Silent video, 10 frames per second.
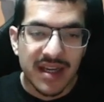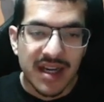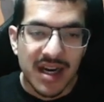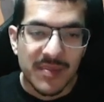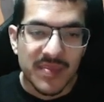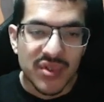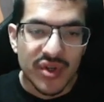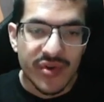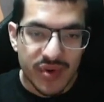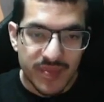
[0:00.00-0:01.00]
I'm
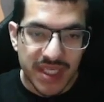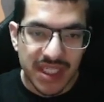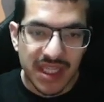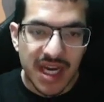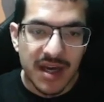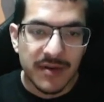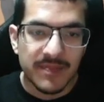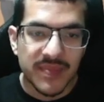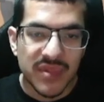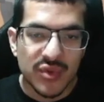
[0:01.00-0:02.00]
sure it would mean a lot
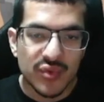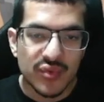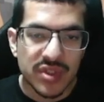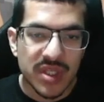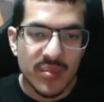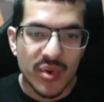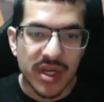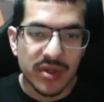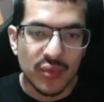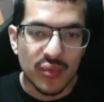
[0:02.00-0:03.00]
to
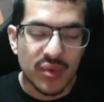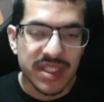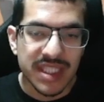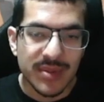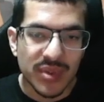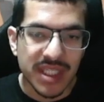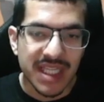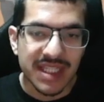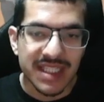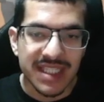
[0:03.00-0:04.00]
someone who wasn't able to
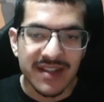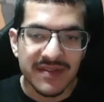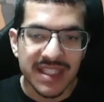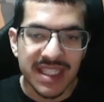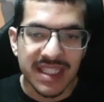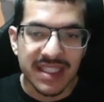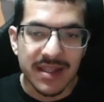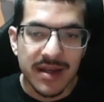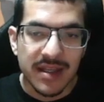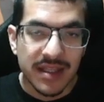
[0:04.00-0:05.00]
get these NFTs
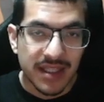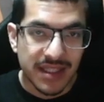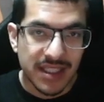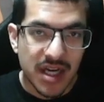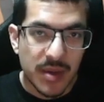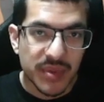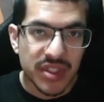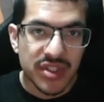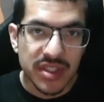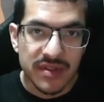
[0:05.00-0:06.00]
in the
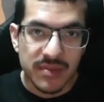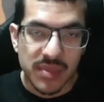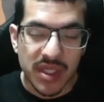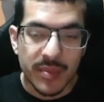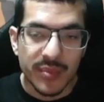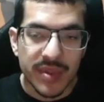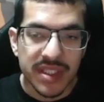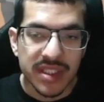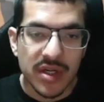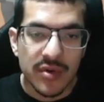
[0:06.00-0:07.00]
competitions from a couple
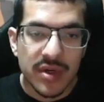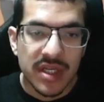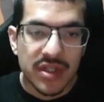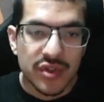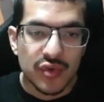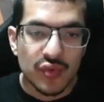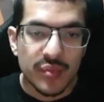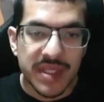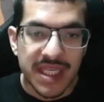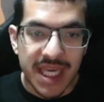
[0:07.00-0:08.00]
months ago to
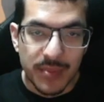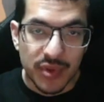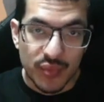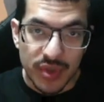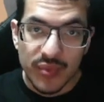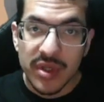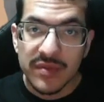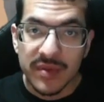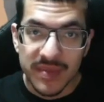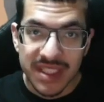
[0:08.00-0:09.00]
be able to win one
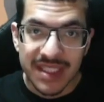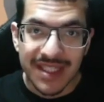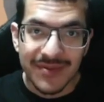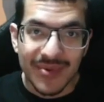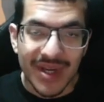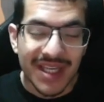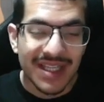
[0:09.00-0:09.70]
from this giveaway.